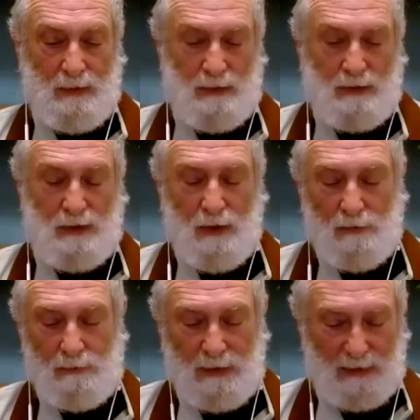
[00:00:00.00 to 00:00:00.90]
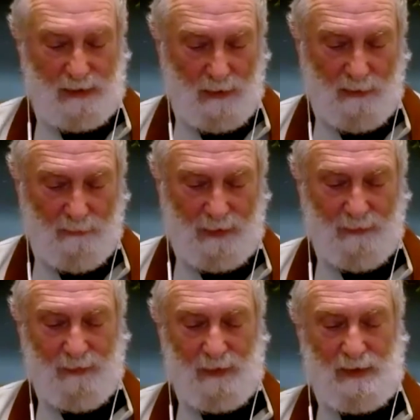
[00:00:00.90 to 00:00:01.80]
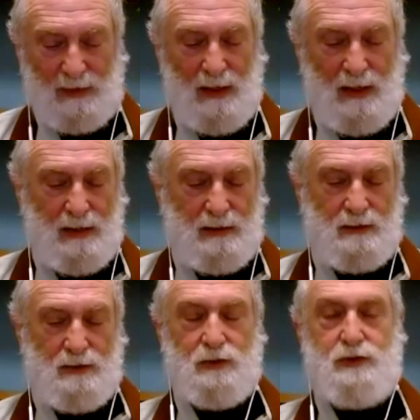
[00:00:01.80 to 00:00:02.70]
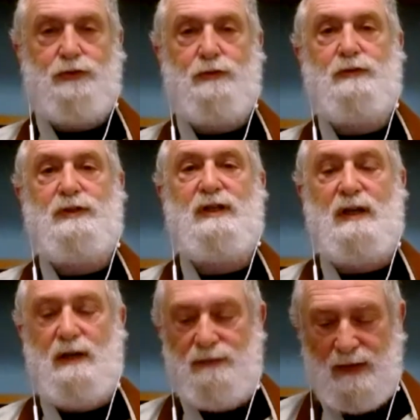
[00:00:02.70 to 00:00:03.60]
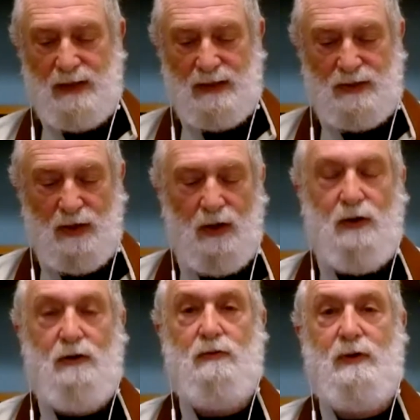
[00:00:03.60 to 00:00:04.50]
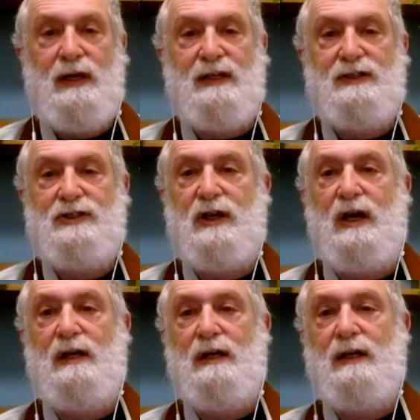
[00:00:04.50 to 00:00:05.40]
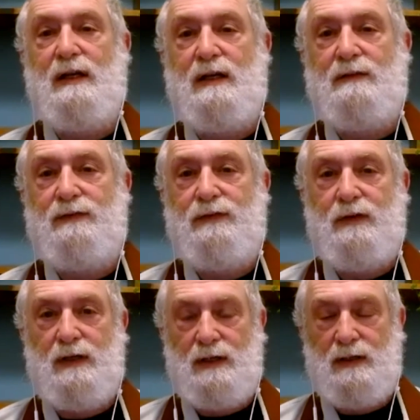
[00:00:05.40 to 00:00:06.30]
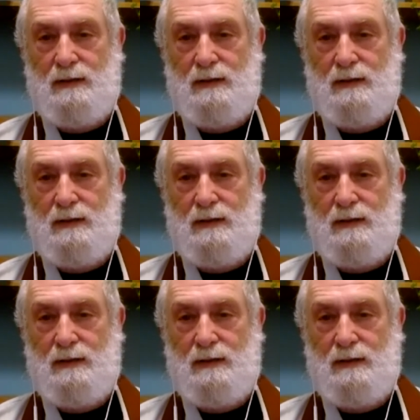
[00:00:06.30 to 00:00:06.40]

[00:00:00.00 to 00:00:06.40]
So let's start with the first line. Your true self is always shining and free.